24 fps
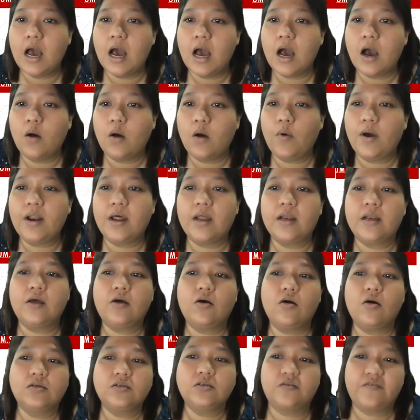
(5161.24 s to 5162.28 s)
What are the
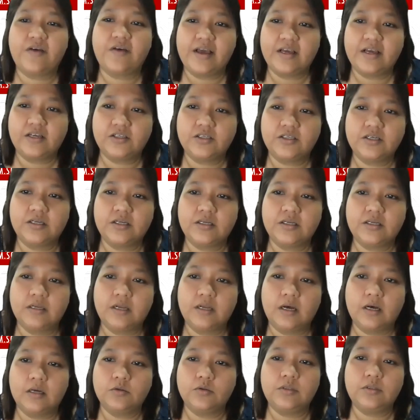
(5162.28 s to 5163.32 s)
course of action
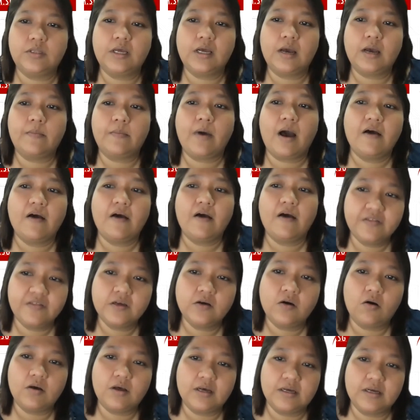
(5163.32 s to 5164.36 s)
to take up after
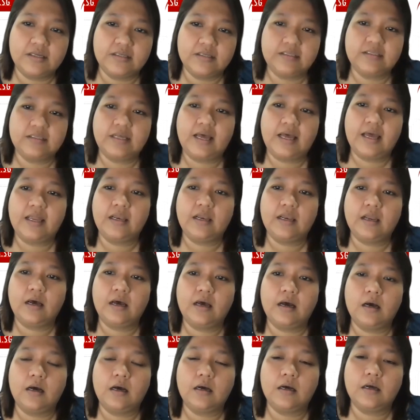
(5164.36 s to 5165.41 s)
August? And
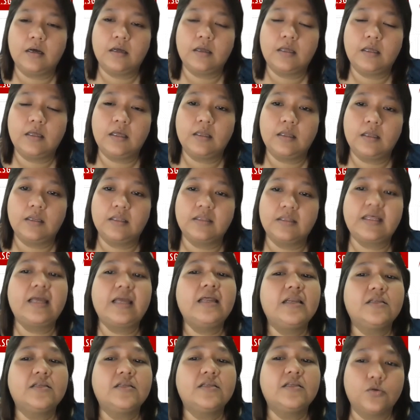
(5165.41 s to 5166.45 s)
the
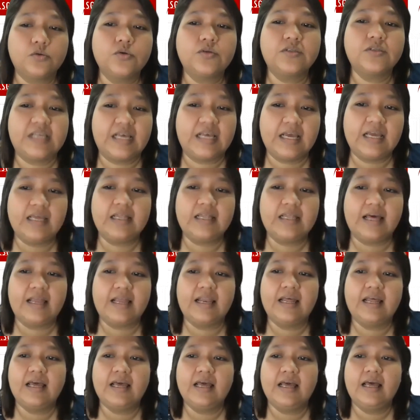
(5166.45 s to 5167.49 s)
tenant is also saying that
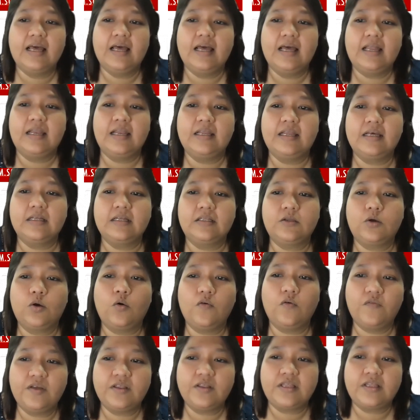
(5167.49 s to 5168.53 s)
the
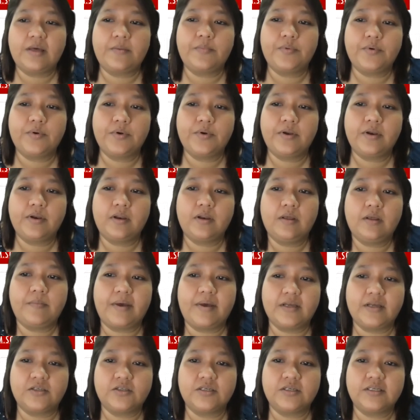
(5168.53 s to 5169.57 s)
COVID temporary
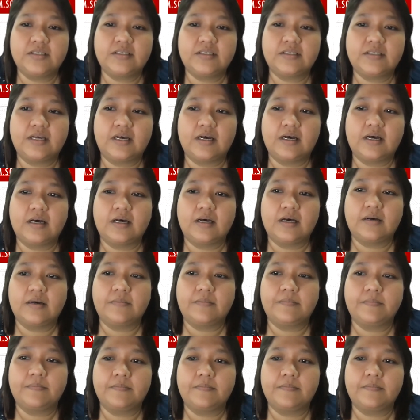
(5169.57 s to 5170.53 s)
measures, the